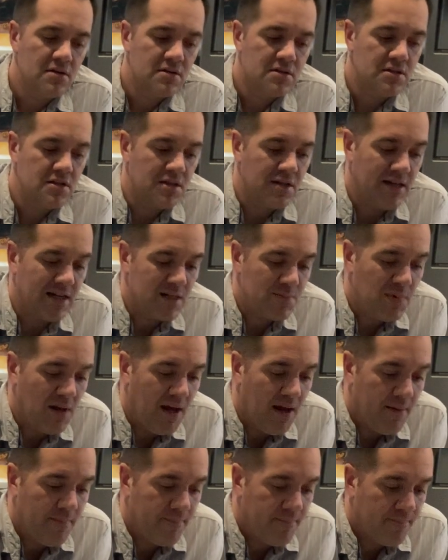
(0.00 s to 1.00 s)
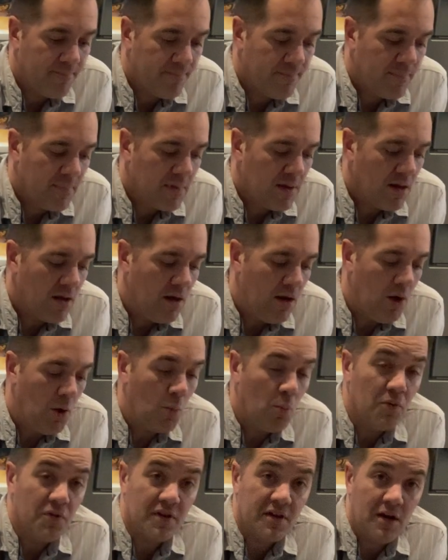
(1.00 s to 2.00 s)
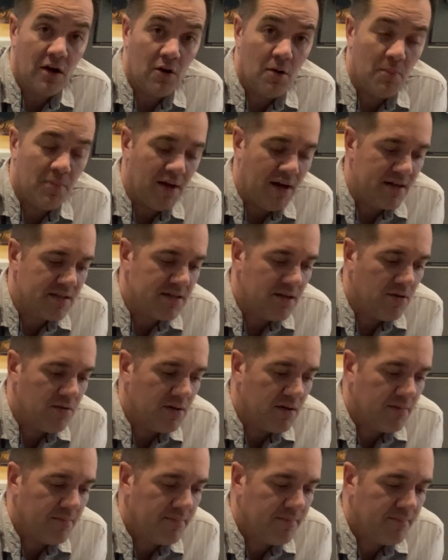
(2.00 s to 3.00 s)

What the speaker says: to the next player, along with the current player token.